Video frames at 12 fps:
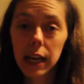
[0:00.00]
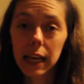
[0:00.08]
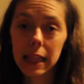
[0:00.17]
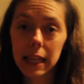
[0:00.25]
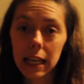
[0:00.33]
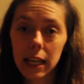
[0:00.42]

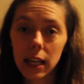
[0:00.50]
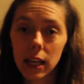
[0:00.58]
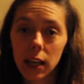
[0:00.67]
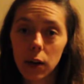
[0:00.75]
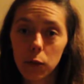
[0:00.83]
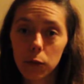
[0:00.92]

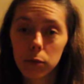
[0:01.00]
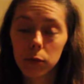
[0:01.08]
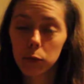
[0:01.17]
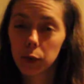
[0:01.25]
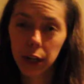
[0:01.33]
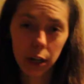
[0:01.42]
The
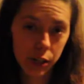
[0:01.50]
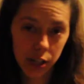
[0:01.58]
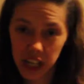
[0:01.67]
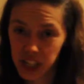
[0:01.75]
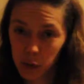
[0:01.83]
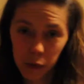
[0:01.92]

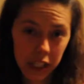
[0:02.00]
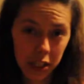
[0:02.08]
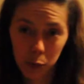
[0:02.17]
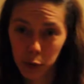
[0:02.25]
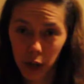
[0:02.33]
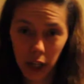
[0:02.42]
regurgitation was
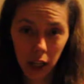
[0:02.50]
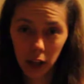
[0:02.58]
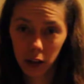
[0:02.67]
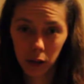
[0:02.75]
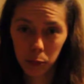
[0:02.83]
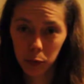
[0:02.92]
still pretty
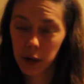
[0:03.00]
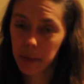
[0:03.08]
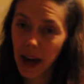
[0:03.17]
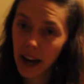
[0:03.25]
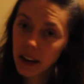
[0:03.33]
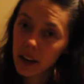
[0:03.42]

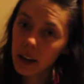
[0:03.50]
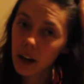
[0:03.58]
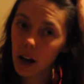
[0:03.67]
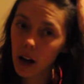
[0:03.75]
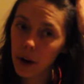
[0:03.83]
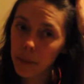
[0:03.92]
bad.
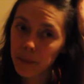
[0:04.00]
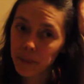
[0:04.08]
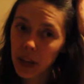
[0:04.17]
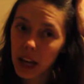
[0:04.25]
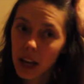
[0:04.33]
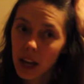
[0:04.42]

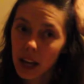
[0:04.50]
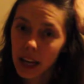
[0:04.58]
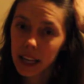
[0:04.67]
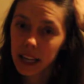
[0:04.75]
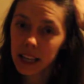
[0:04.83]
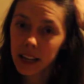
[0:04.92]

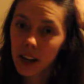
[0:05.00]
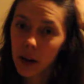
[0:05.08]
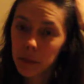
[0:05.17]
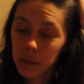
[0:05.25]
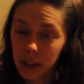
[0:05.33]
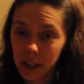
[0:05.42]
He ended
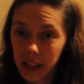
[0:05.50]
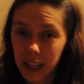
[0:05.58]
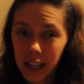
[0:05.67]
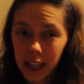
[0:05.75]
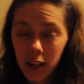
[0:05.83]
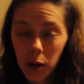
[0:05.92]

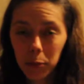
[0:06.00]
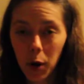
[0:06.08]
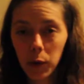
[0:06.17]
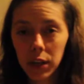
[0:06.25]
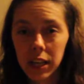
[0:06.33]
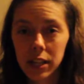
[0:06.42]
up
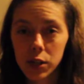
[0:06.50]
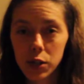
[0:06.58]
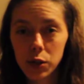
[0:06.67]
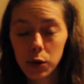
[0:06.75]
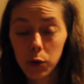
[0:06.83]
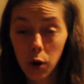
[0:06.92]
going
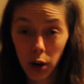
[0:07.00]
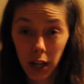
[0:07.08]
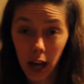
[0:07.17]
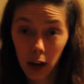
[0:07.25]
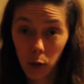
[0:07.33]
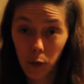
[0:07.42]
into
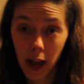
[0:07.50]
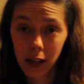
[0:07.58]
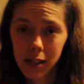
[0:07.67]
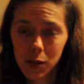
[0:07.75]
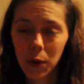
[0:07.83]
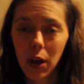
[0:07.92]
cardiac
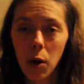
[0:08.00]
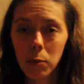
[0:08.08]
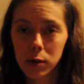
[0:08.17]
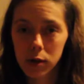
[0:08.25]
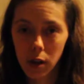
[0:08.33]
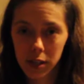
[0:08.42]
arrest. We
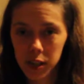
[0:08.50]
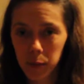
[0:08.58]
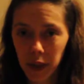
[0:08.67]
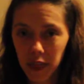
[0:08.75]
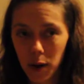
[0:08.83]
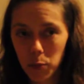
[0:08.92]
almost lost him
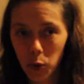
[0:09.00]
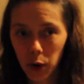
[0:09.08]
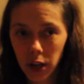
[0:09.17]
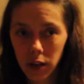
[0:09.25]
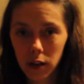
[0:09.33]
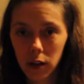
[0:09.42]
at that
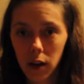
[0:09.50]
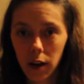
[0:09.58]
point.